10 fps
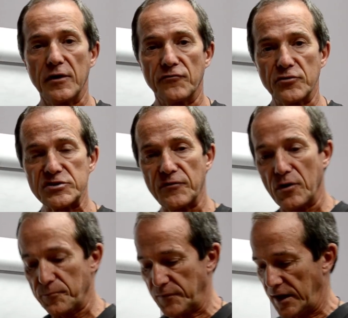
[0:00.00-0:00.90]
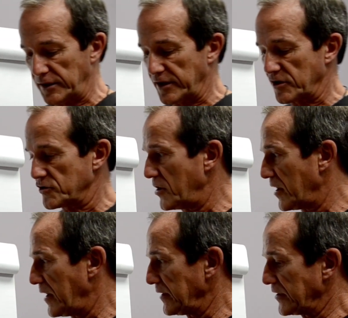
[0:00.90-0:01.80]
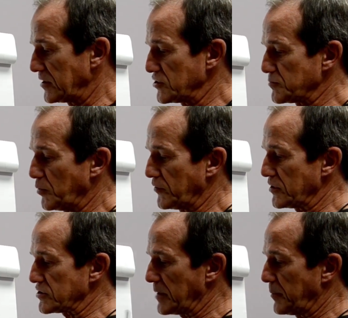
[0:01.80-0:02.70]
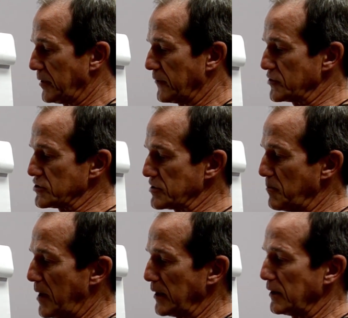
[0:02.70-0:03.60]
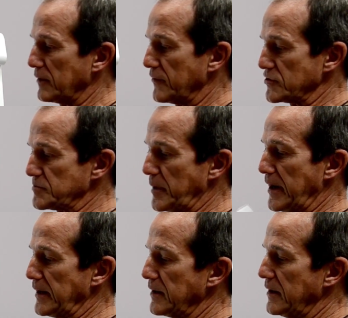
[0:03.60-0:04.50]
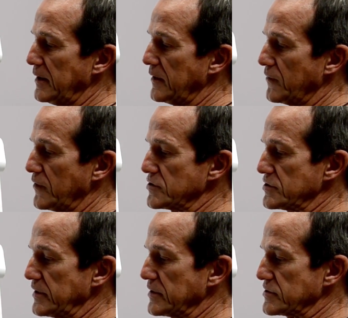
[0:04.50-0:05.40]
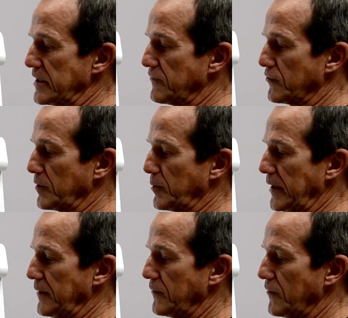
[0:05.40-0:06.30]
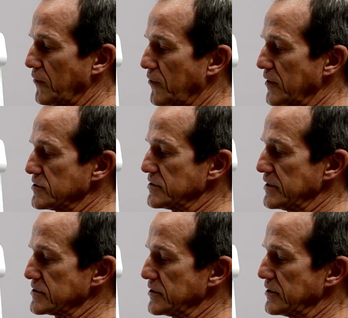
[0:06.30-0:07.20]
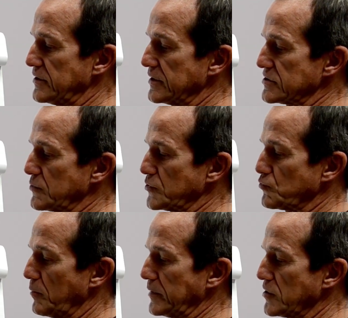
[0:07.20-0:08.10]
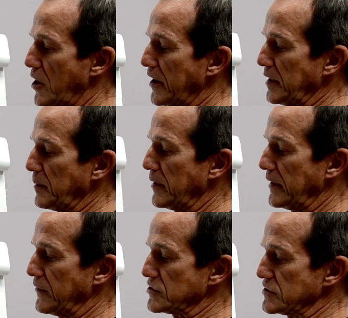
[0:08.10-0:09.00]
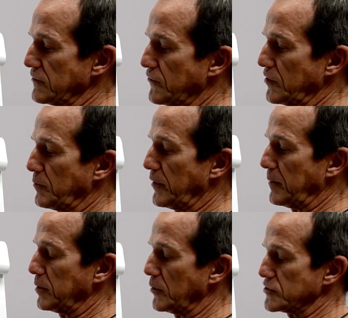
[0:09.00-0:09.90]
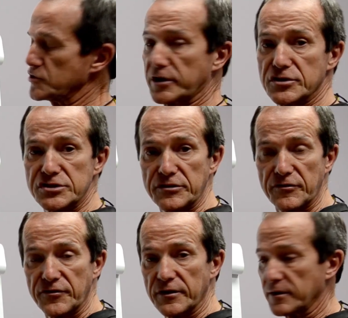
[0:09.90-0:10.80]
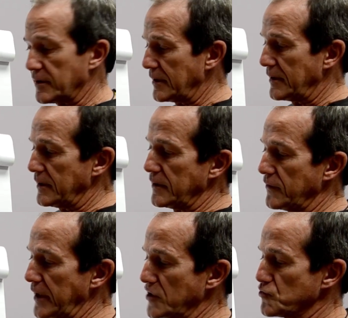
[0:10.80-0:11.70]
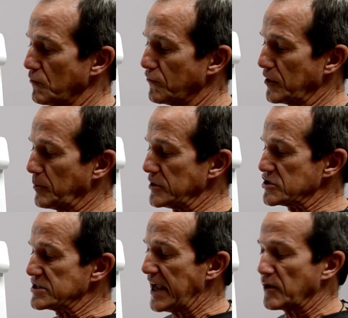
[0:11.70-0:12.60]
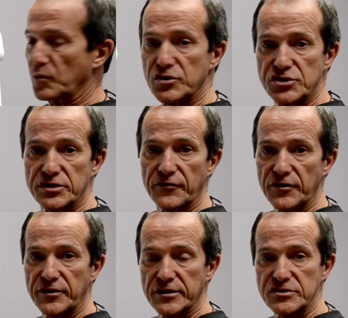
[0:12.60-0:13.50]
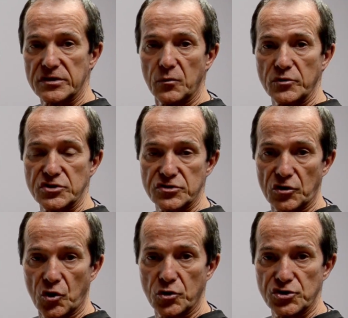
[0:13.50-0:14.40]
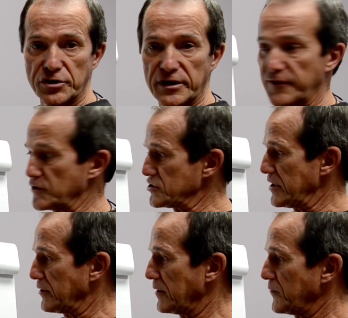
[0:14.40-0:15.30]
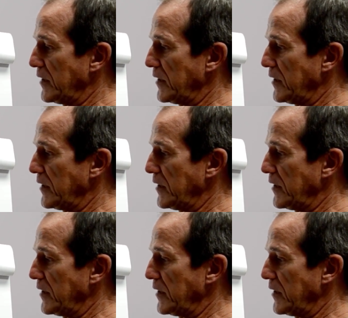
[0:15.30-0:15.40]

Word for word: First of all, I'd like to talk, I'd like to just put this up here. This is a model of the spine. This is a vertebrae. This is the disc which we'll be talking about, and this is the vertebrae below it. So you can see that the, the actual vertebrae sandwich the disc, which is the cushion in the center.